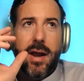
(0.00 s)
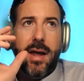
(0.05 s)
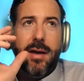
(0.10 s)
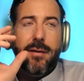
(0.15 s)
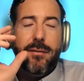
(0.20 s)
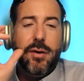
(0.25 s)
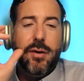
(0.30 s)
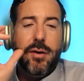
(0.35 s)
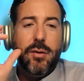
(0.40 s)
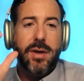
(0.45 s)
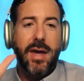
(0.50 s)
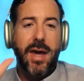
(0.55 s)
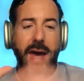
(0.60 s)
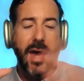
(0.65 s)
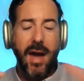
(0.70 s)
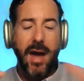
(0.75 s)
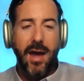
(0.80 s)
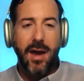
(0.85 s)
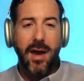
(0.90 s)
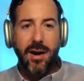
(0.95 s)
but if
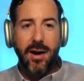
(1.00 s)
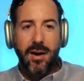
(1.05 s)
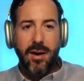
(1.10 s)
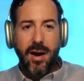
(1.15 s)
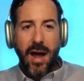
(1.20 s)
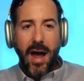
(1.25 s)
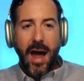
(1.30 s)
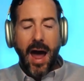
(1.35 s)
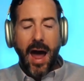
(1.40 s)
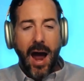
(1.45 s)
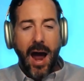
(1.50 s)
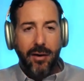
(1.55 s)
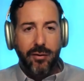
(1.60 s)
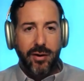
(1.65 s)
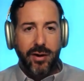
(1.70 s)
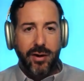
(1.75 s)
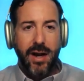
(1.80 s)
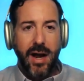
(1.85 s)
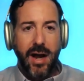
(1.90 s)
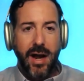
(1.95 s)
you can't
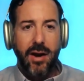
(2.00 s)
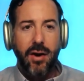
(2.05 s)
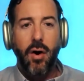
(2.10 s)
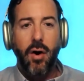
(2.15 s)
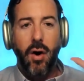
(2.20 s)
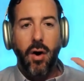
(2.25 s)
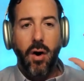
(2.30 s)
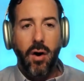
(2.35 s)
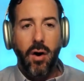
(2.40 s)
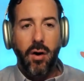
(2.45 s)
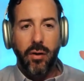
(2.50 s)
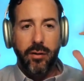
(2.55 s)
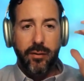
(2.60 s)
aggregate